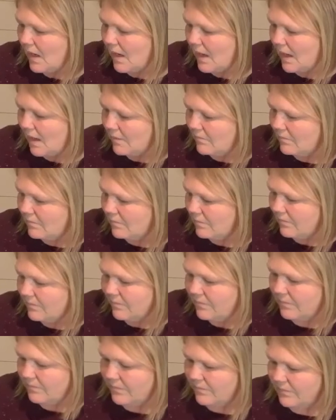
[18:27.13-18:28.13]

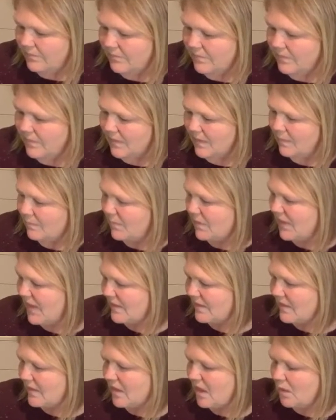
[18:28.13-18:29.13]
But
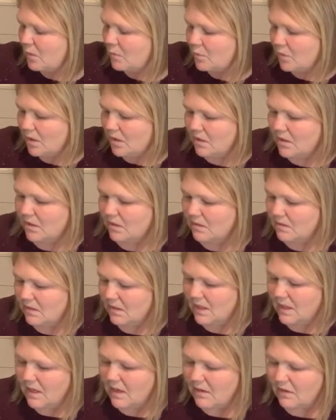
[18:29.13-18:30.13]
that's a lot of work.
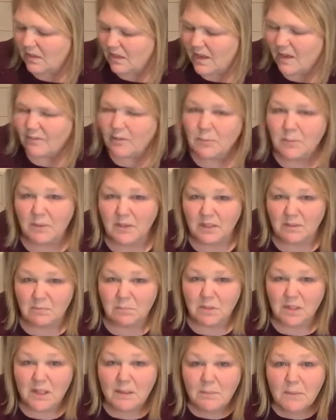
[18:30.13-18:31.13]
You know, you'd have to put in
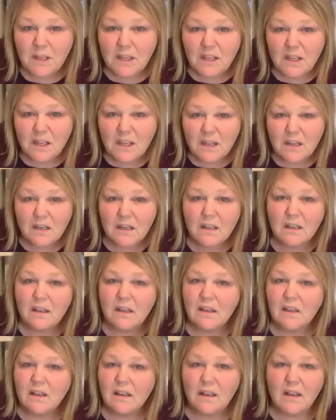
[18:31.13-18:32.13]
plumbing.
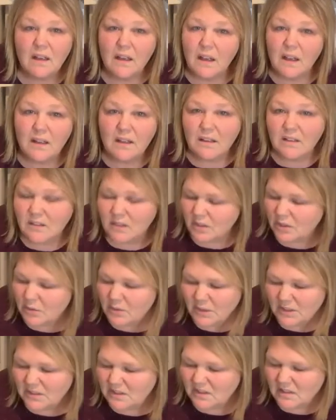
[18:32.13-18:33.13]

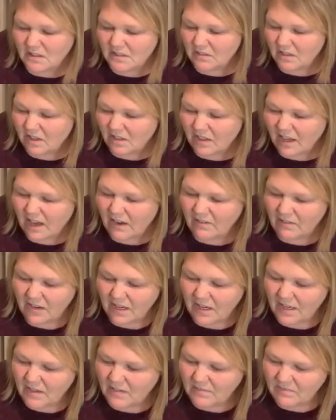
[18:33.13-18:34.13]
Who wants to do all that,
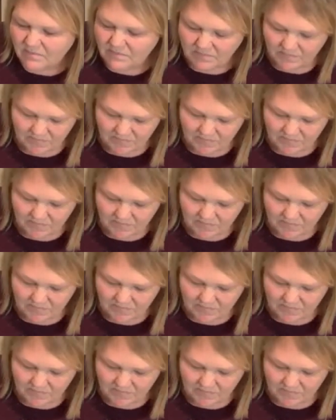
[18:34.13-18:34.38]
right?